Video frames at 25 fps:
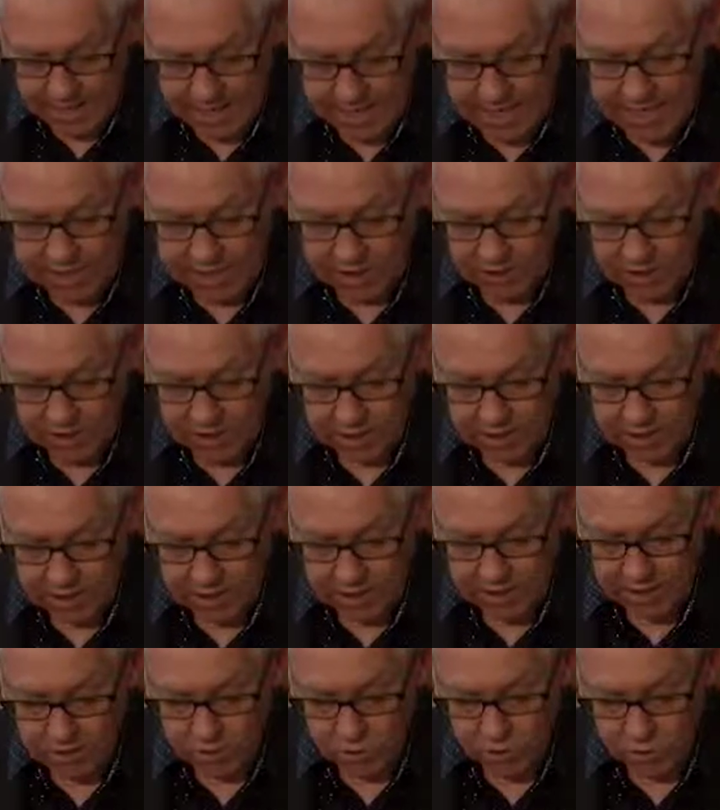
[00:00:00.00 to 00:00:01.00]
acting
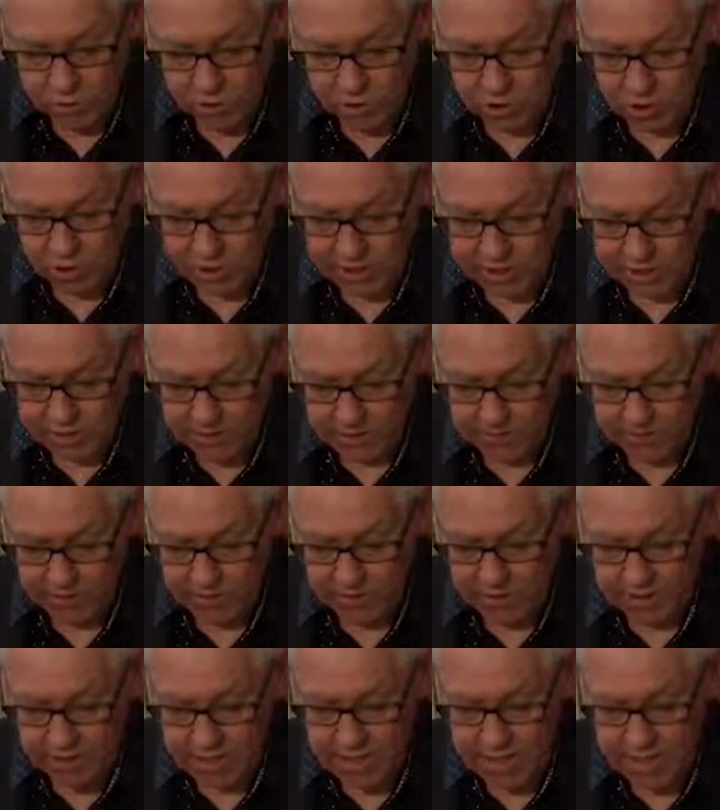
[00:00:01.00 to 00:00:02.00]
or doing
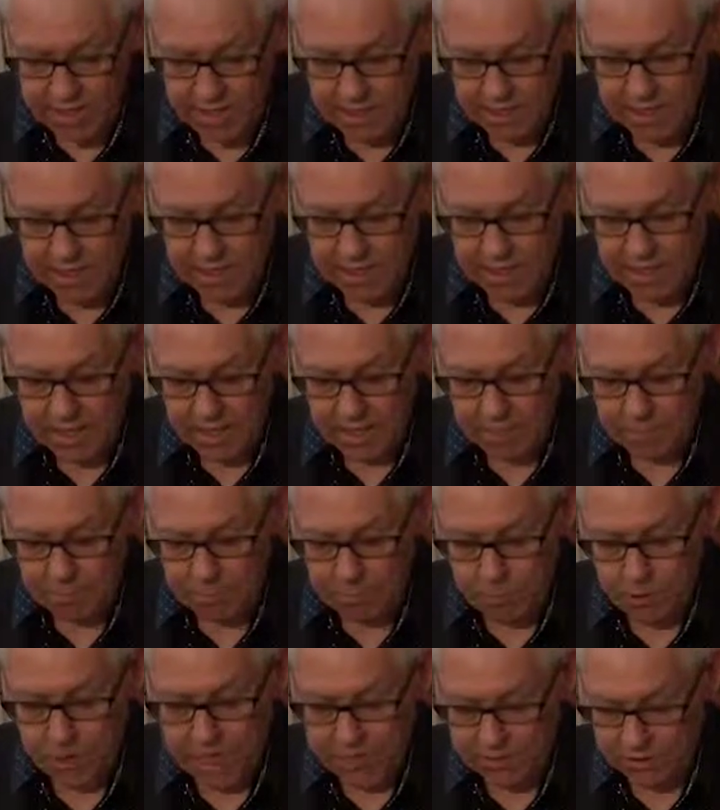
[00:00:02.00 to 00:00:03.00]
differently, and
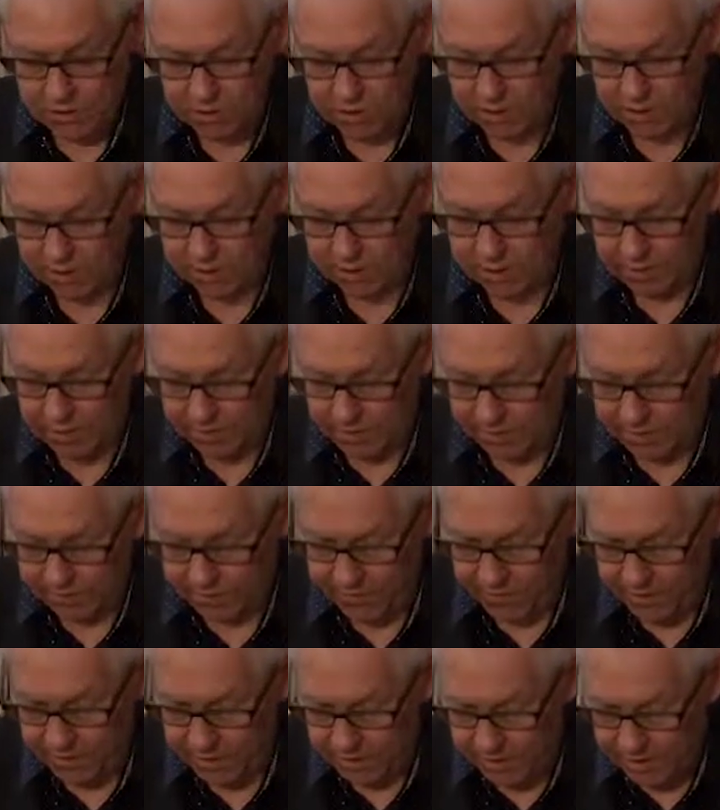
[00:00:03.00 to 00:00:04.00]
practicing
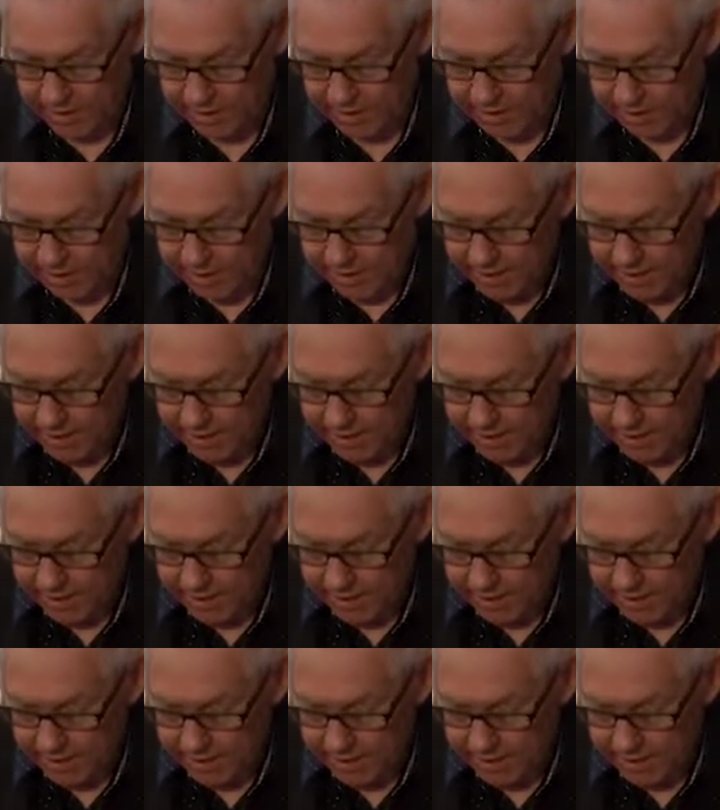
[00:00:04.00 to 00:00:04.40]
differently.